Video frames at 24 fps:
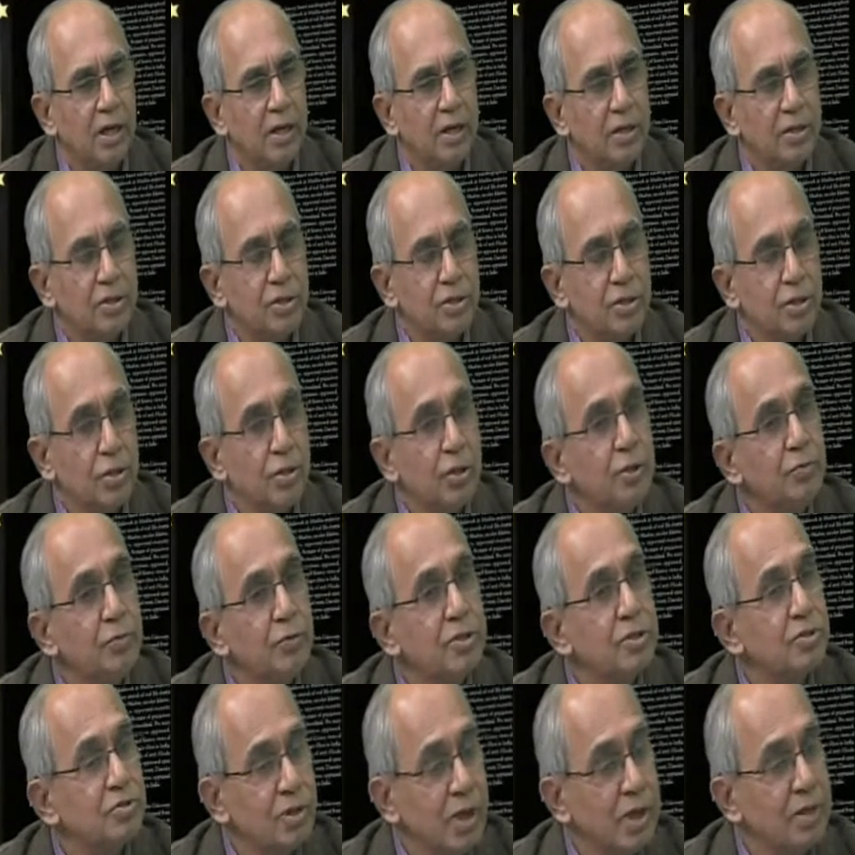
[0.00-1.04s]
So it
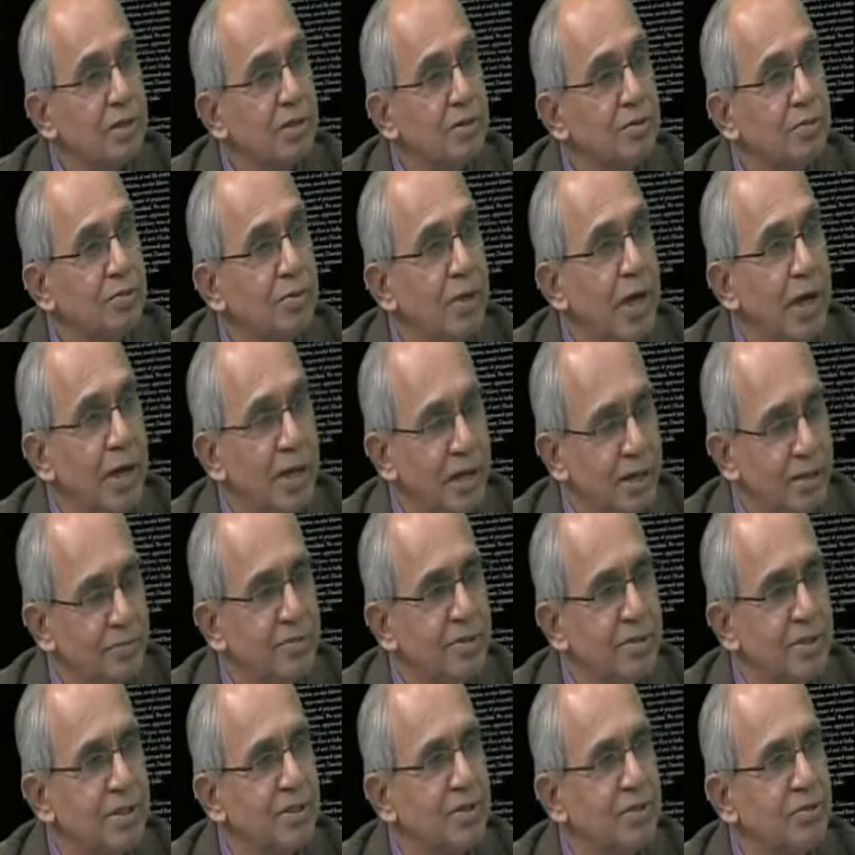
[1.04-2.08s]
was struggle. I have
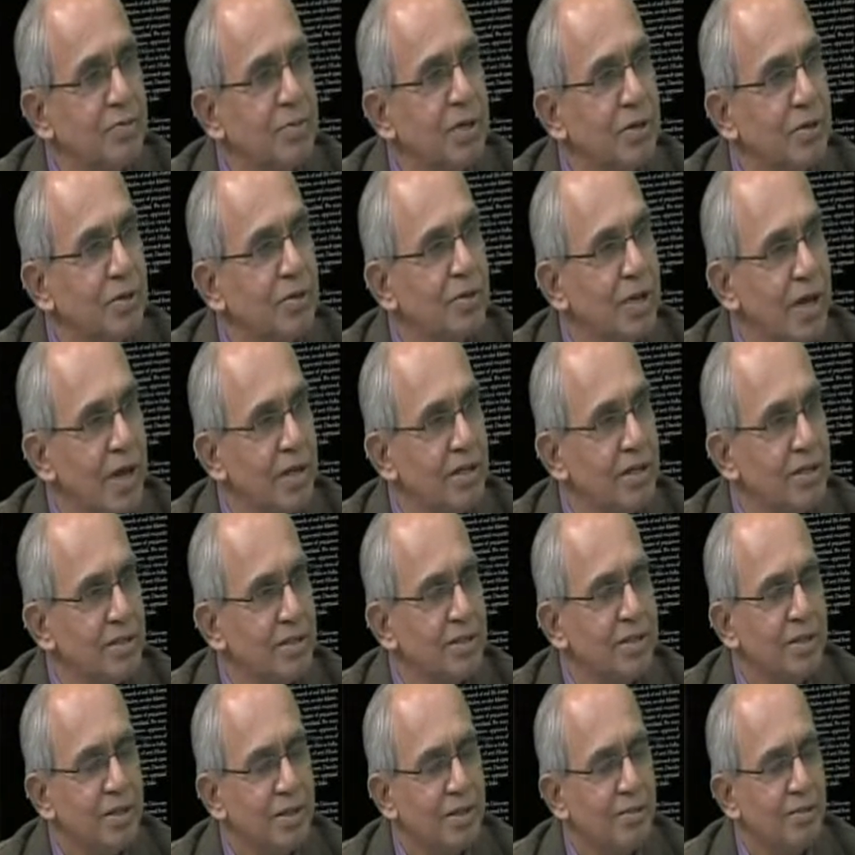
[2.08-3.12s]
seen through my own eyes
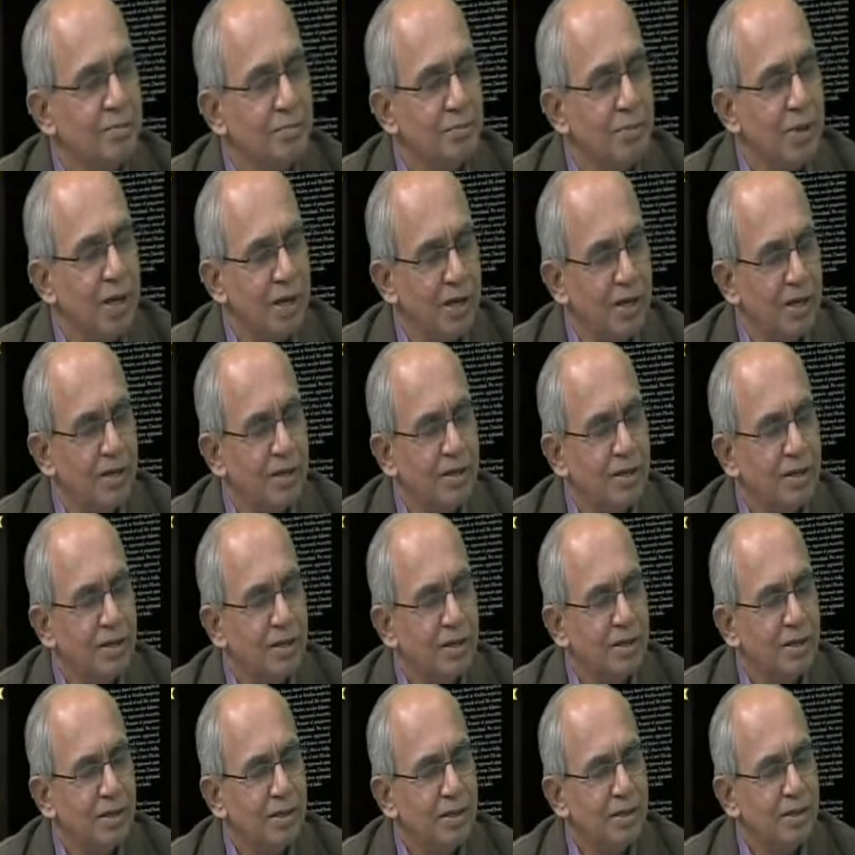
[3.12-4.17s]
my
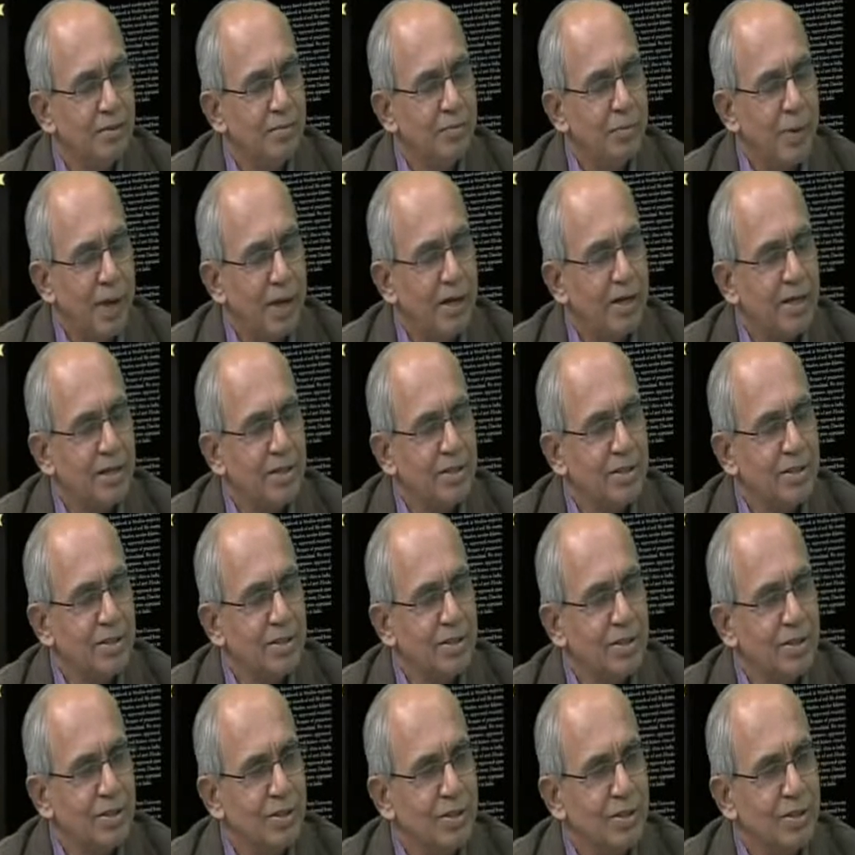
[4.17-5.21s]

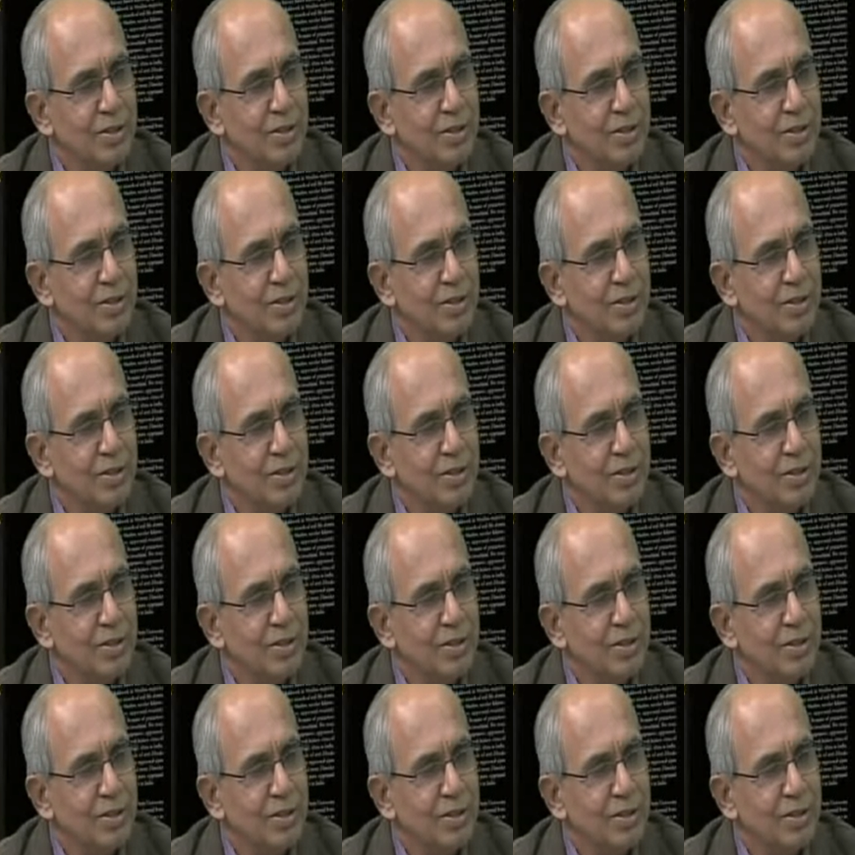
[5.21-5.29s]
parents